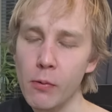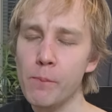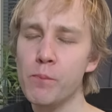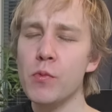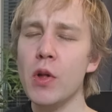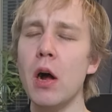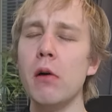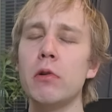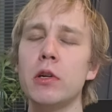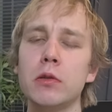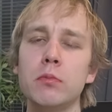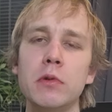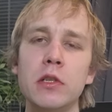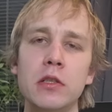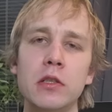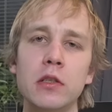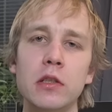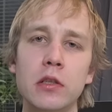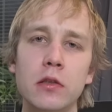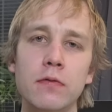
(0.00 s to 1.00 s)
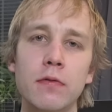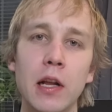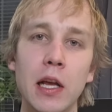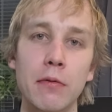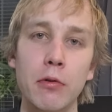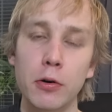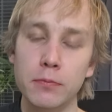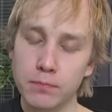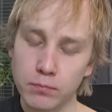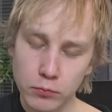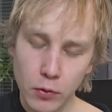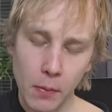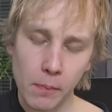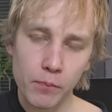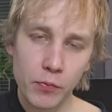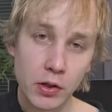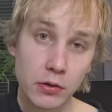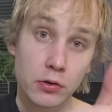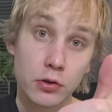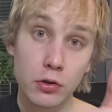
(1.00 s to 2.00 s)
I was missing this flavor.
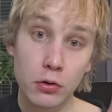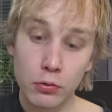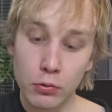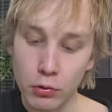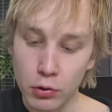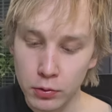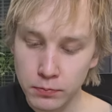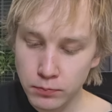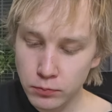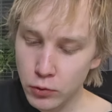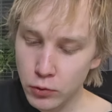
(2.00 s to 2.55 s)
So good.